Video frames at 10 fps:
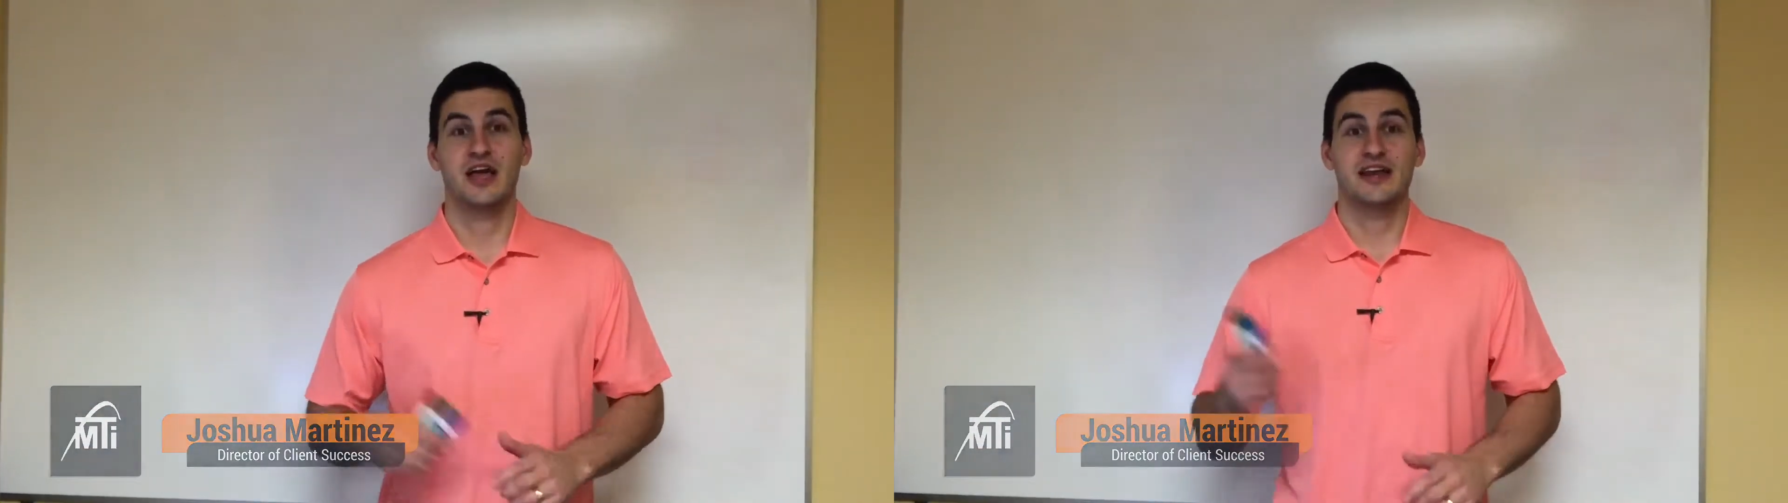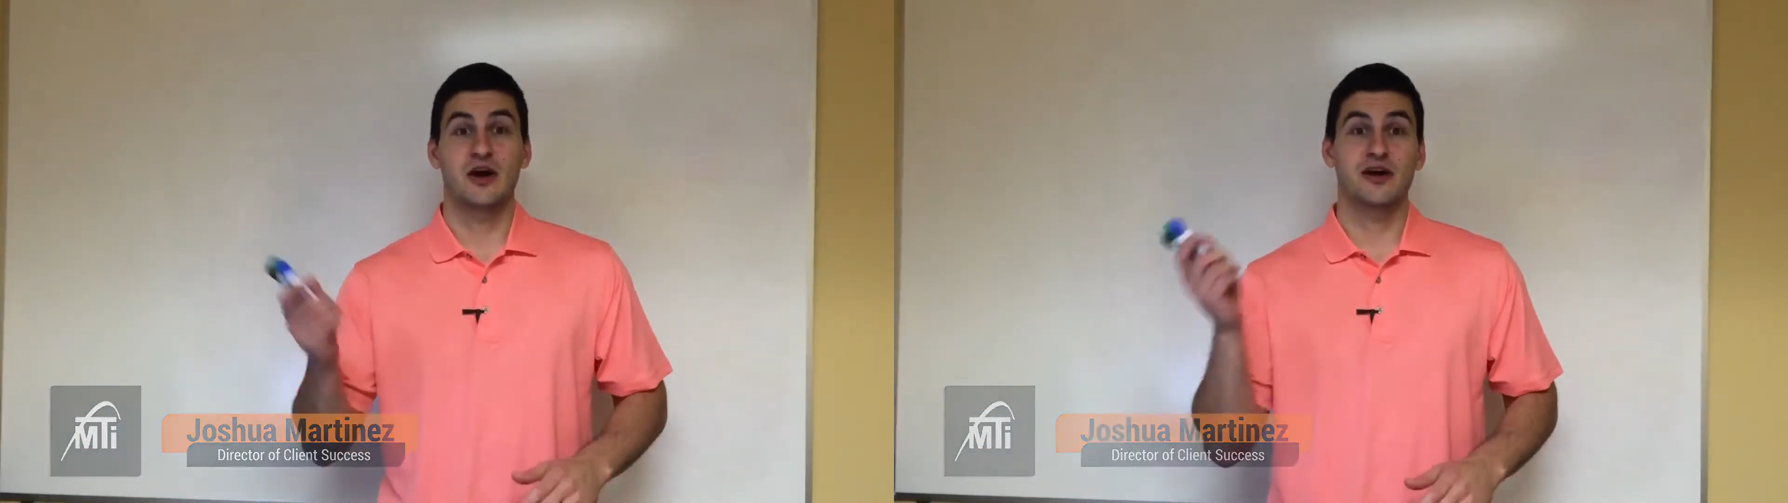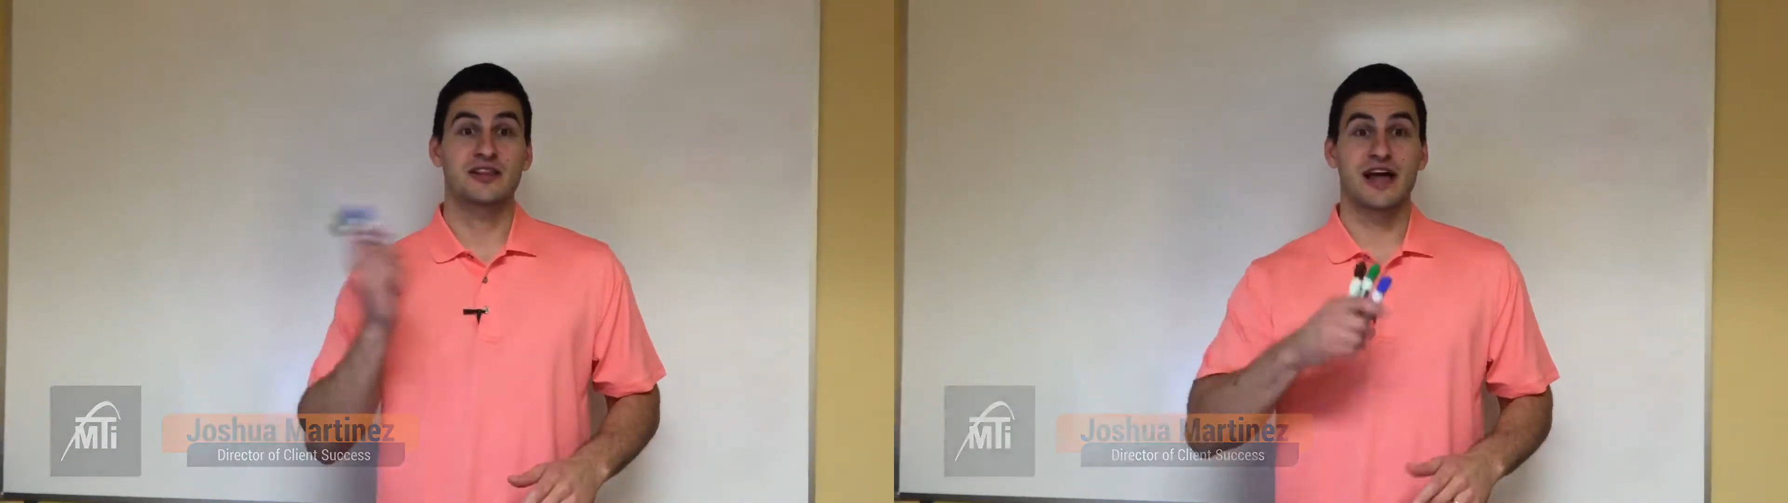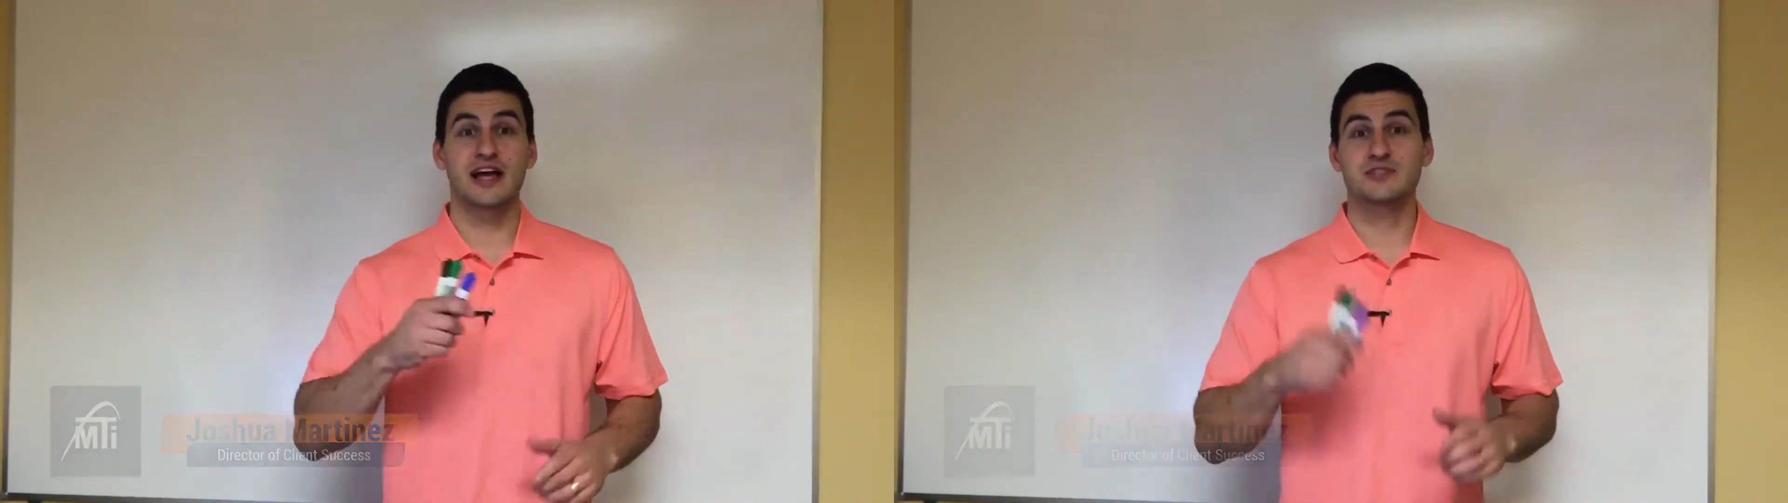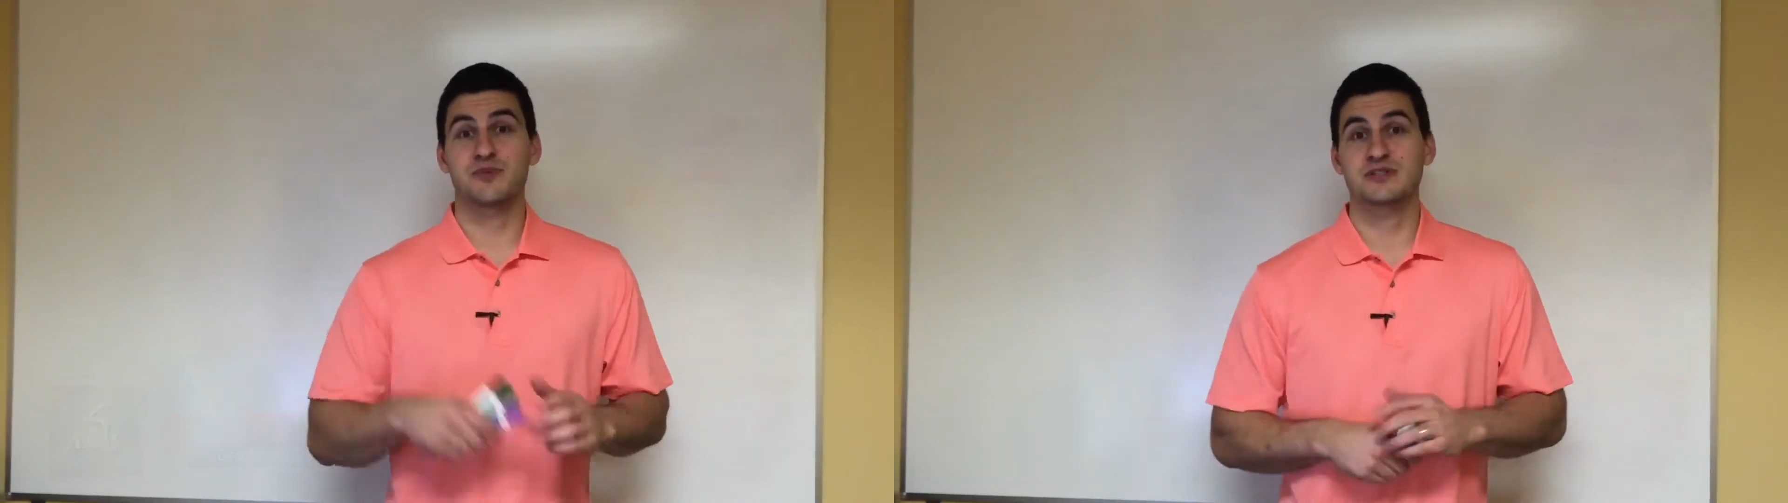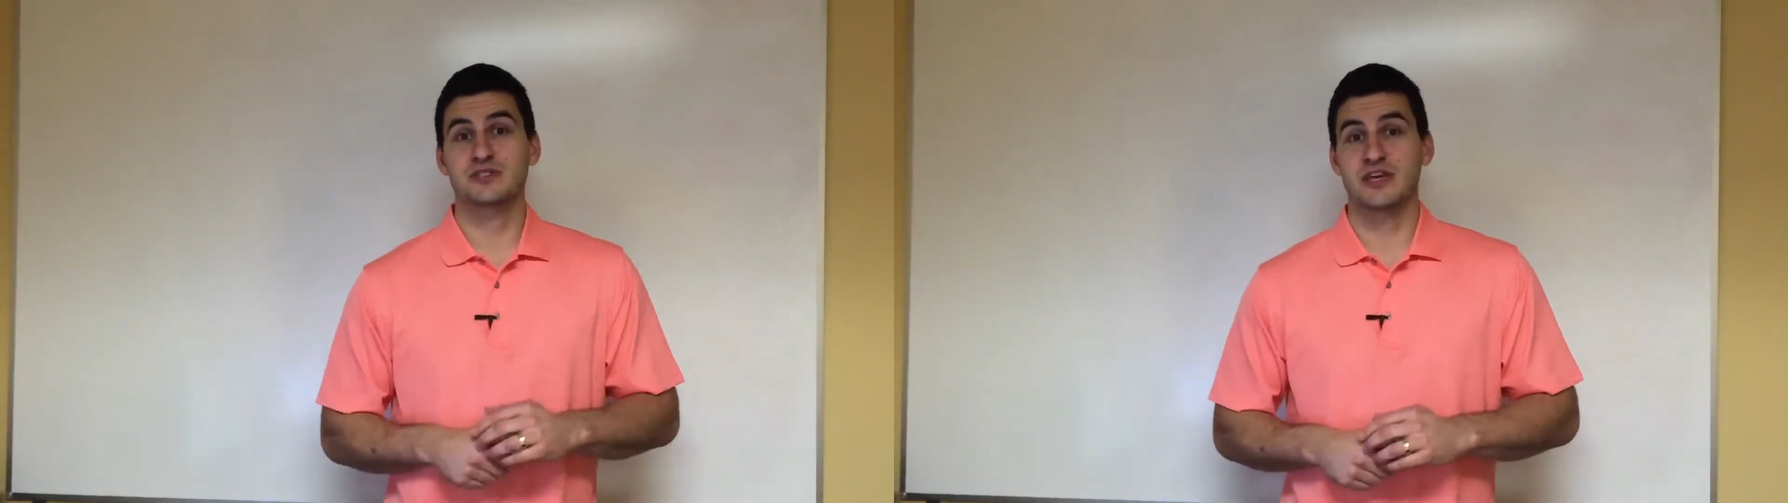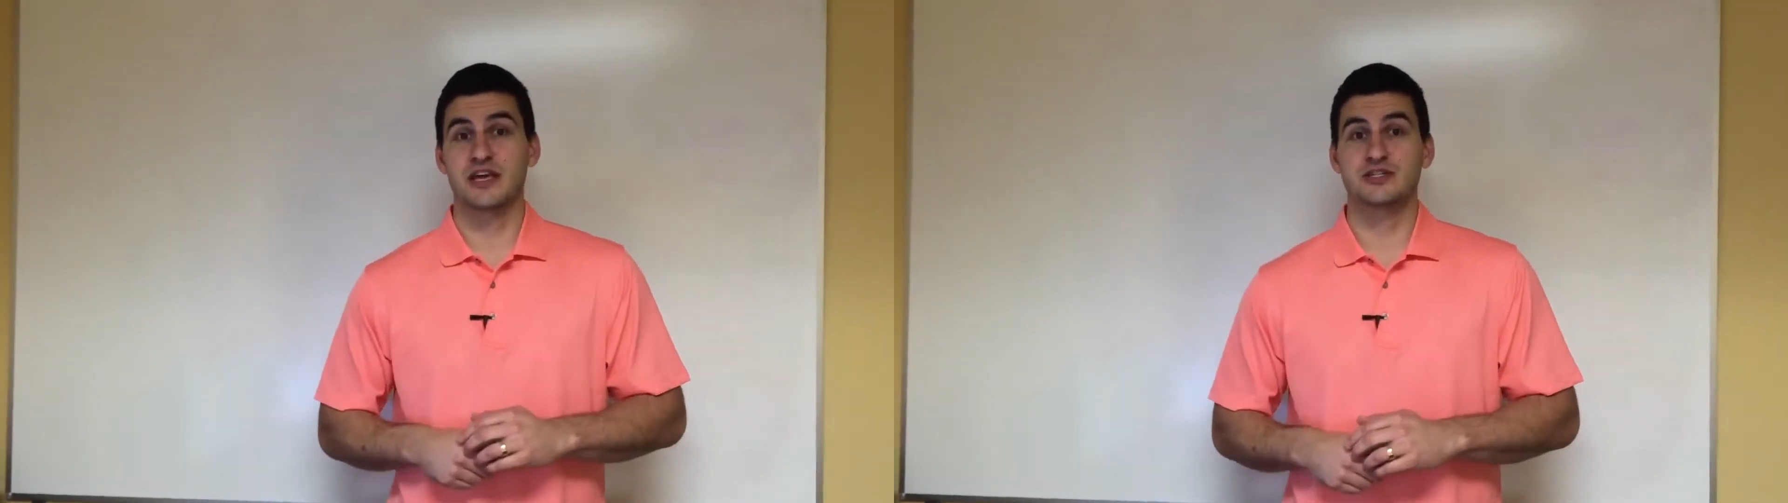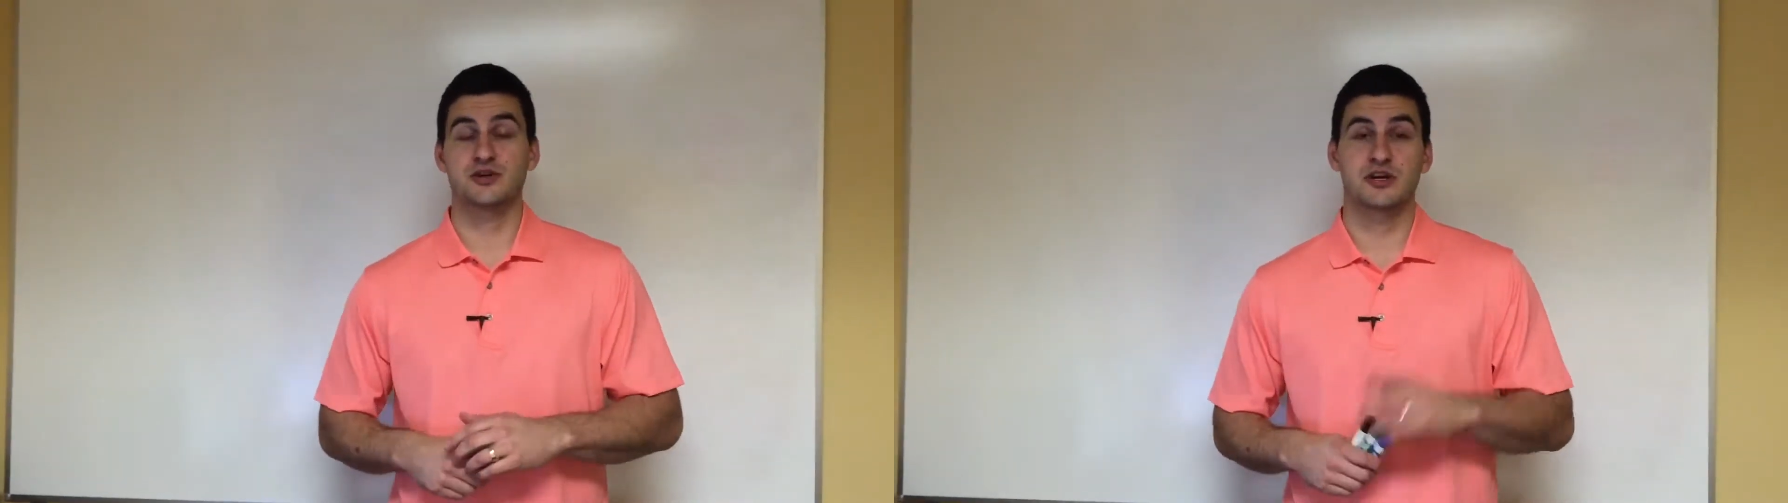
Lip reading: Now, our last presentation,